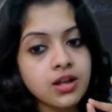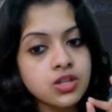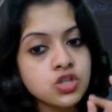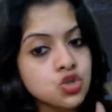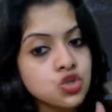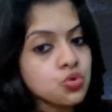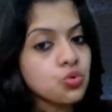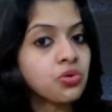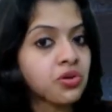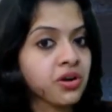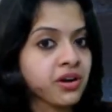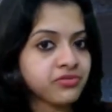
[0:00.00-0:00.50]

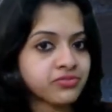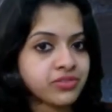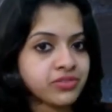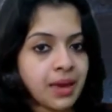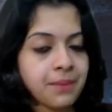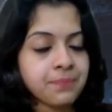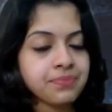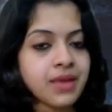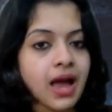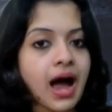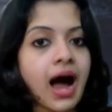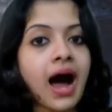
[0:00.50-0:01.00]
Two of
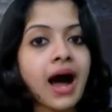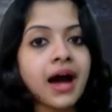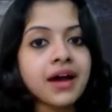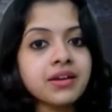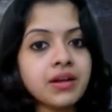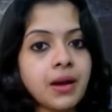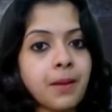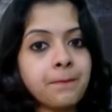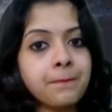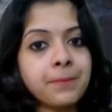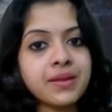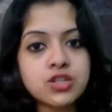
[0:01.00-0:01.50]
them are
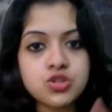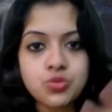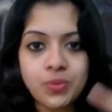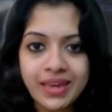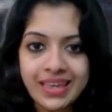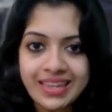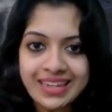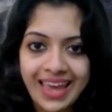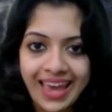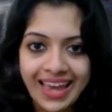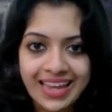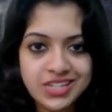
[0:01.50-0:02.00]

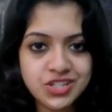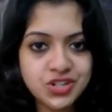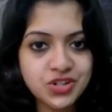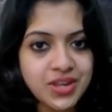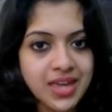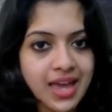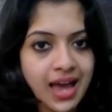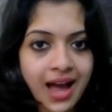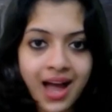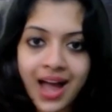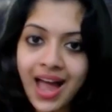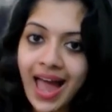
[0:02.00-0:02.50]
between
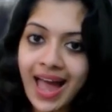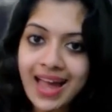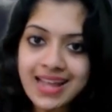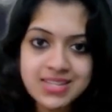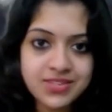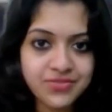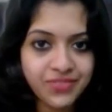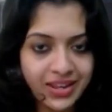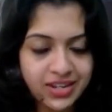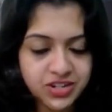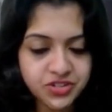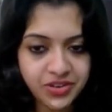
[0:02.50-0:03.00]
atria
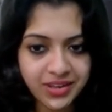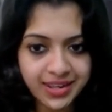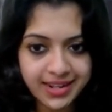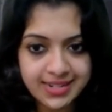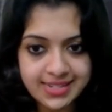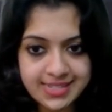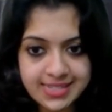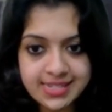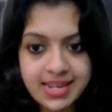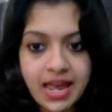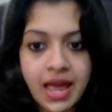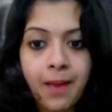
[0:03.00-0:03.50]
and
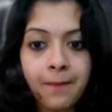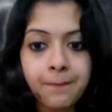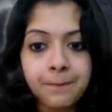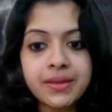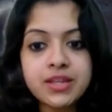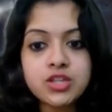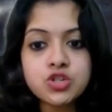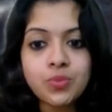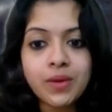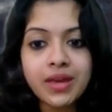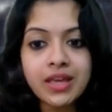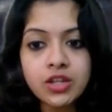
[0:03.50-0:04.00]
ventricles.
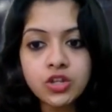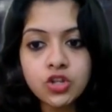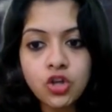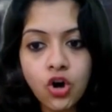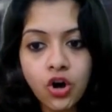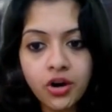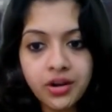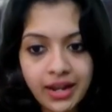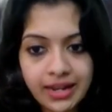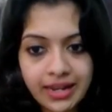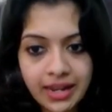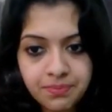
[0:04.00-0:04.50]
Between
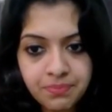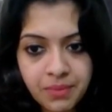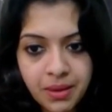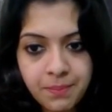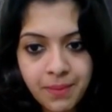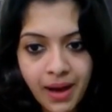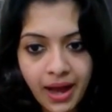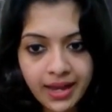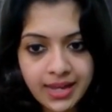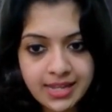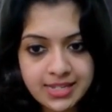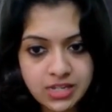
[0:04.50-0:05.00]
your, let me
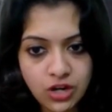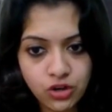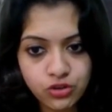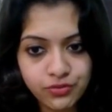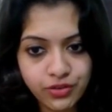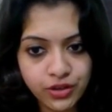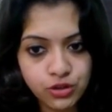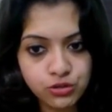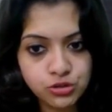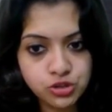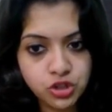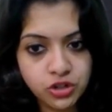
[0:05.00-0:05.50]
mark it out
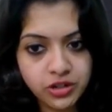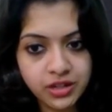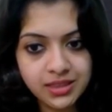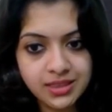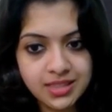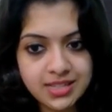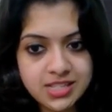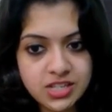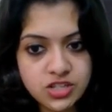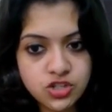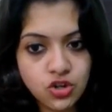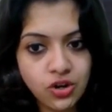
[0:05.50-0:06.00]
for you children,
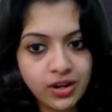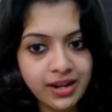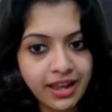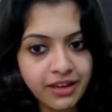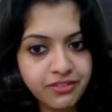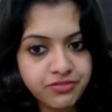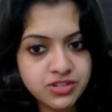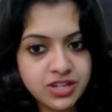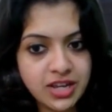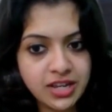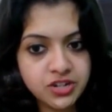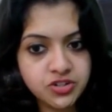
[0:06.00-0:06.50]
this is your
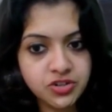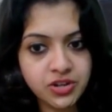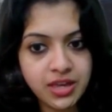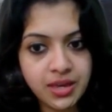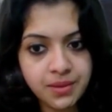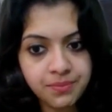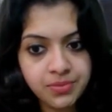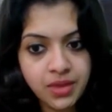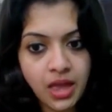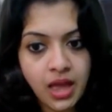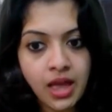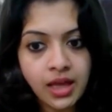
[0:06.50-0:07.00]
left
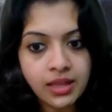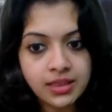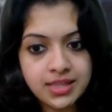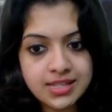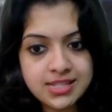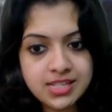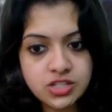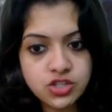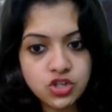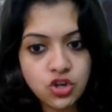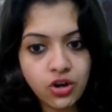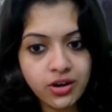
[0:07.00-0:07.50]
atrium,
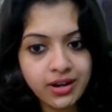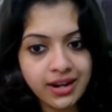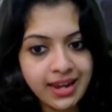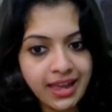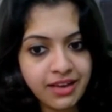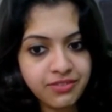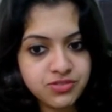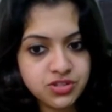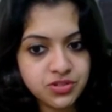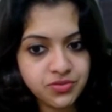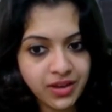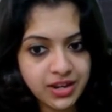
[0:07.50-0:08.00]
this is your
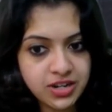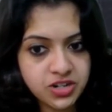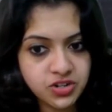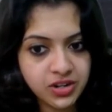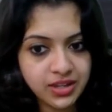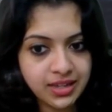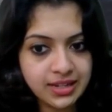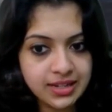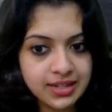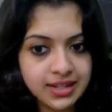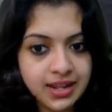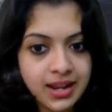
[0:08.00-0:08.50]
left
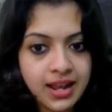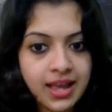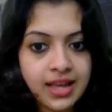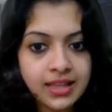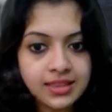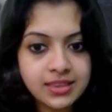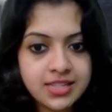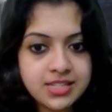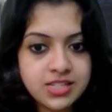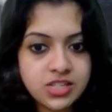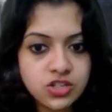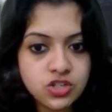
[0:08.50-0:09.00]
ventricle,
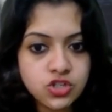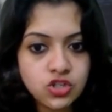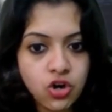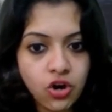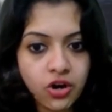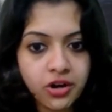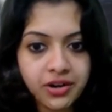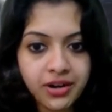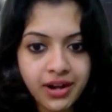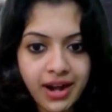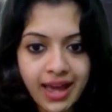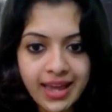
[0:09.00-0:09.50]
this is
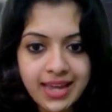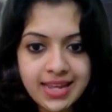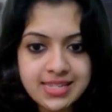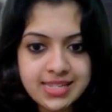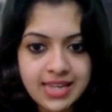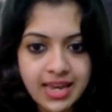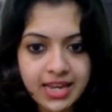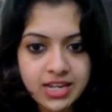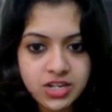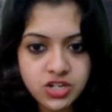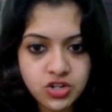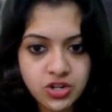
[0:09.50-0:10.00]
your right
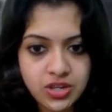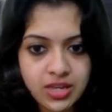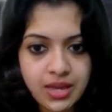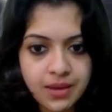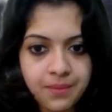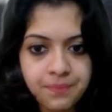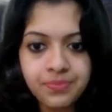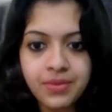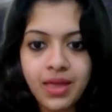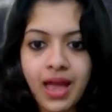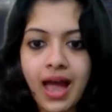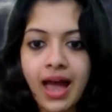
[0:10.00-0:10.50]

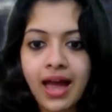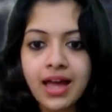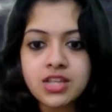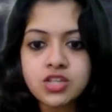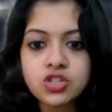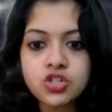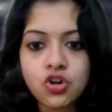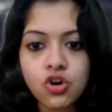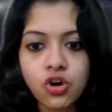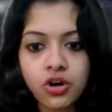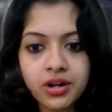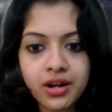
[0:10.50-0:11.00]
atrium
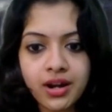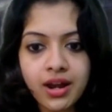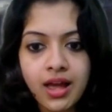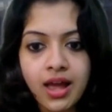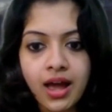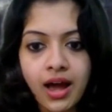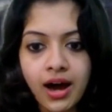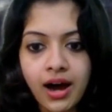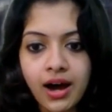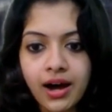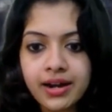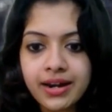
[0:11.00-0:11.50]
and your
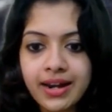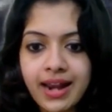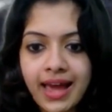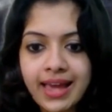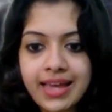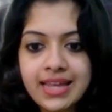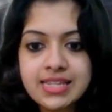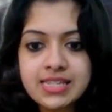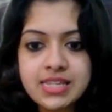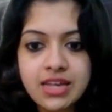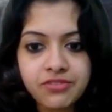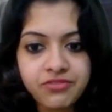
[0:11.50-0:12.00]

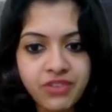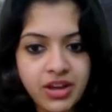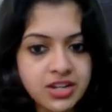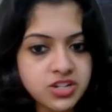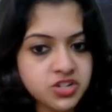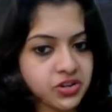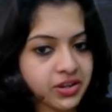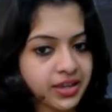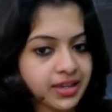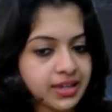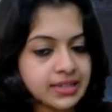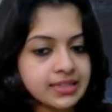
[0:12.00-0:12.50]
right
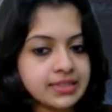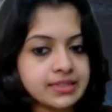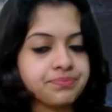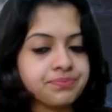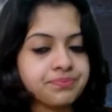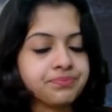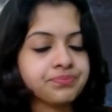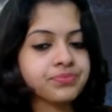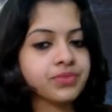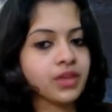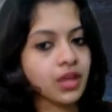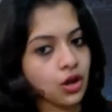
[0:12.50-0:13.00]
ventricle.
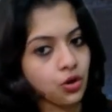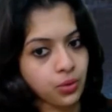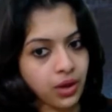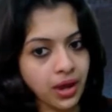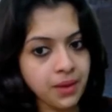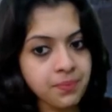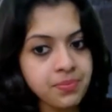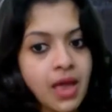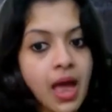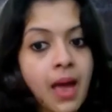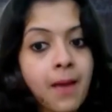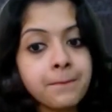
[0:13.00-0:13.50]
Okay,
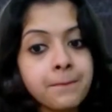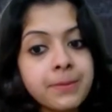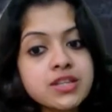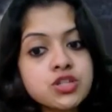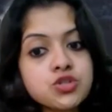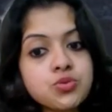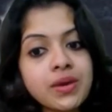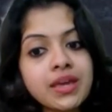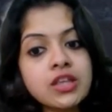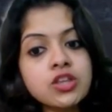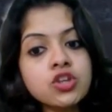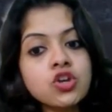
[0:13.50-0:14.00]

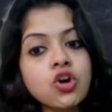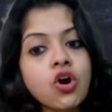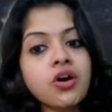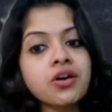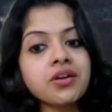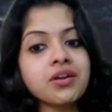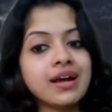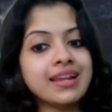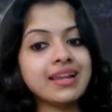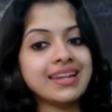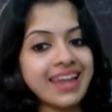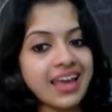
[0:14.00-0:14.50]
between
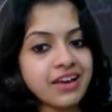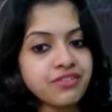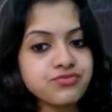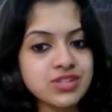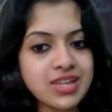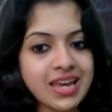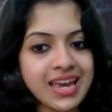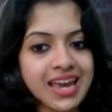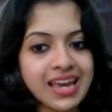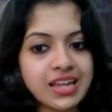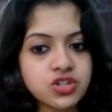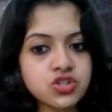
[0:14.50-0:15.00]
your left
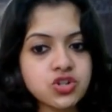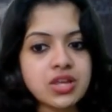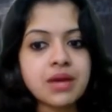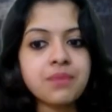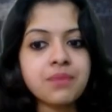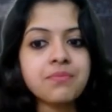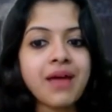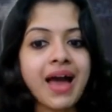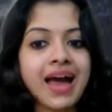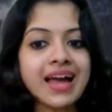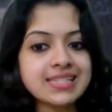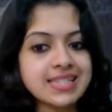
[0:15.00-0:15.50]

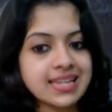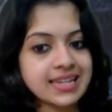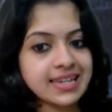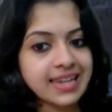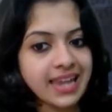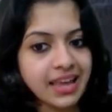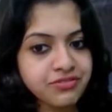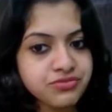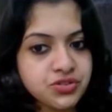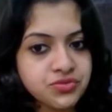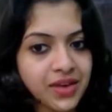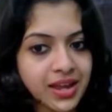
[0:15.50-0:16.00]
atrium and
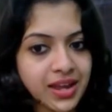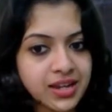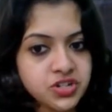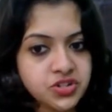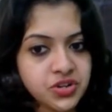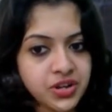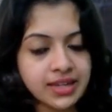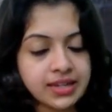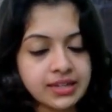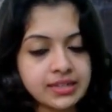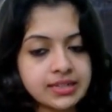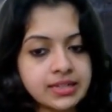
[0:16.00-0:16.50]
left
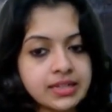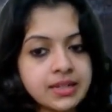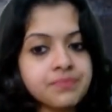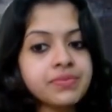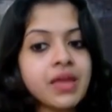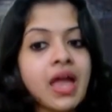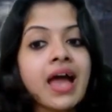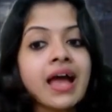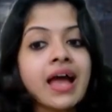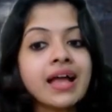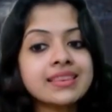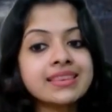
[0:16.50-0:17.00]
ventricle,
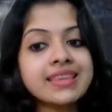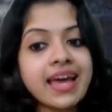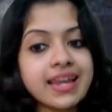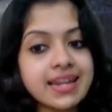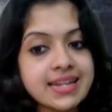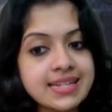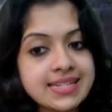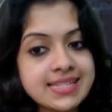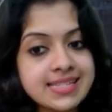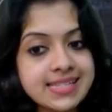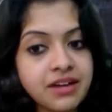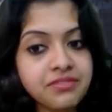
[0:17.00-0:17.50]
there
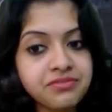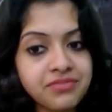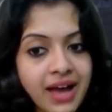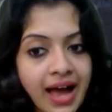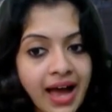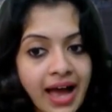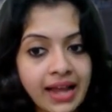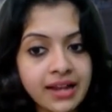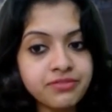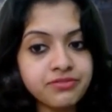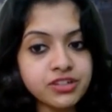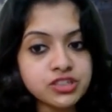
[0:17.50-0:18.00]
is a
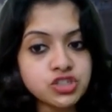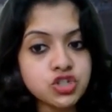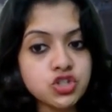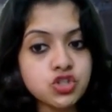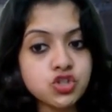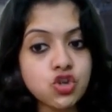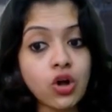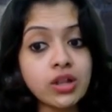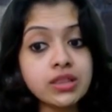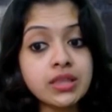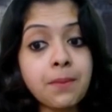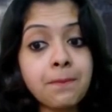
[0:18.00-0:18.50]
valve which is
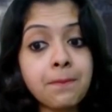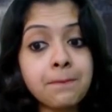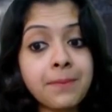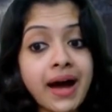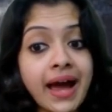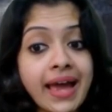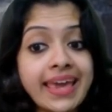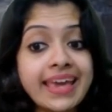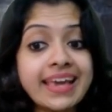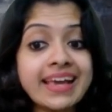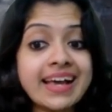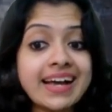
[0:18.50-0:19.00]
called the
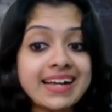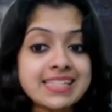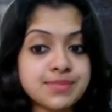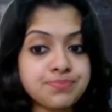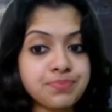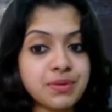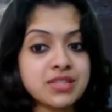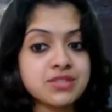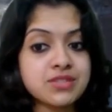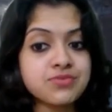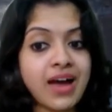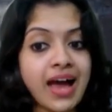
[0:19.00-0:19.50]

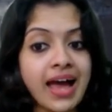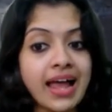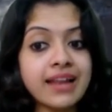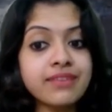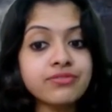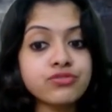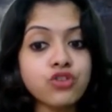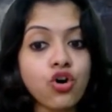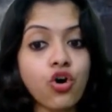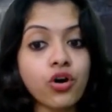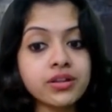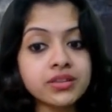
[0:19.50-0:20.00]
bicuspid
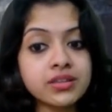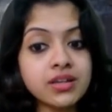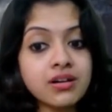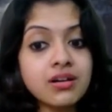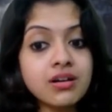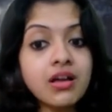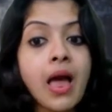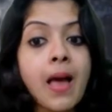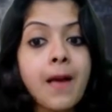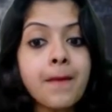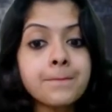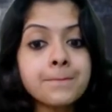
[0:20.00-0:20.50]
valve or the
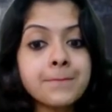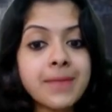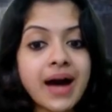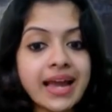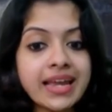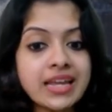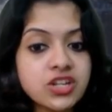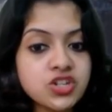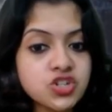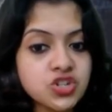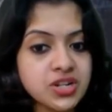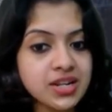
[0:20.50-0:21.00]

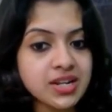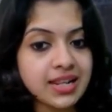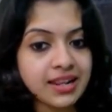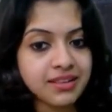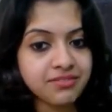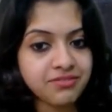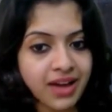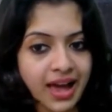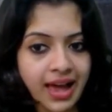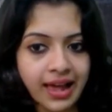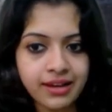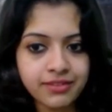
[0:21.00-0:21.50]
mitral
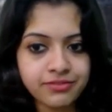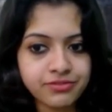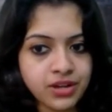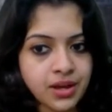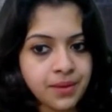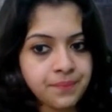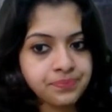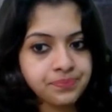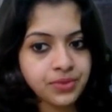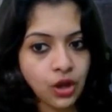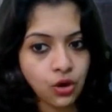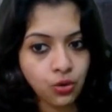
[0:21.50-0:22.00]
valve.
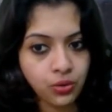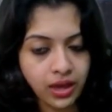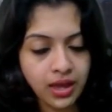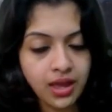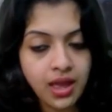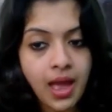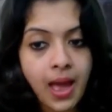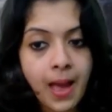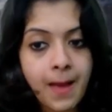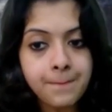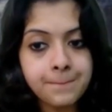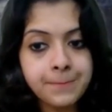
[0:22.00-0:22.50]

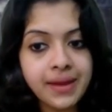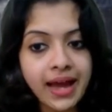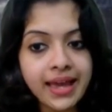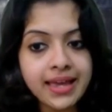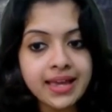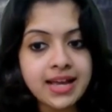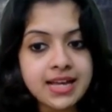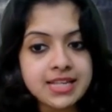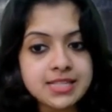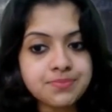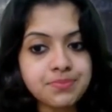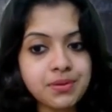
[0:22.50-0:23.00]
Okay,
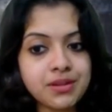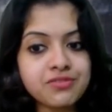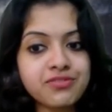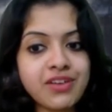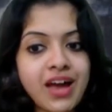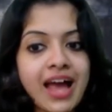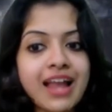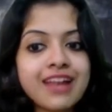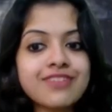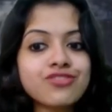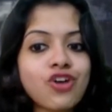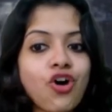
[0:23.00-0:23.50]
bicuspid
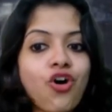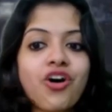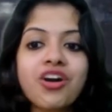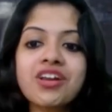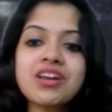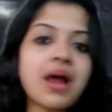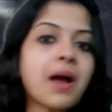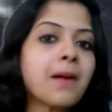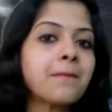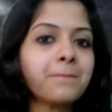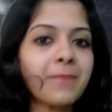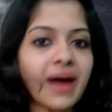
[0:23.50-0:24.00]
valve
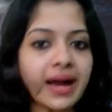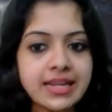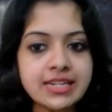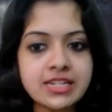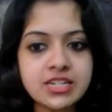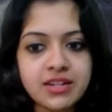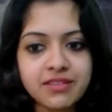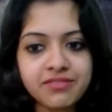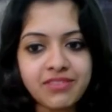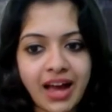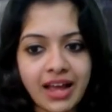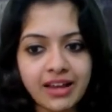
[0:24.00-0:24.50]
or
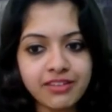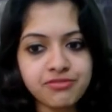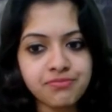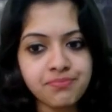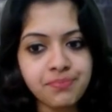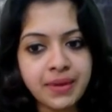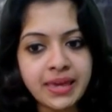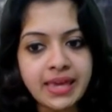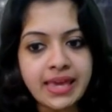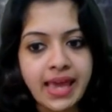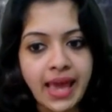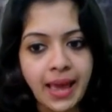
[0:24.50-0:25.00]
mitral valve,
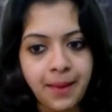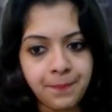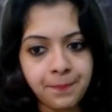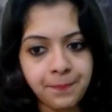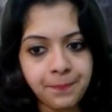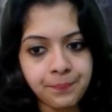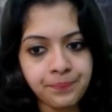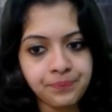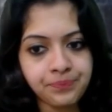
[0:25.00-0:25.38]
BM.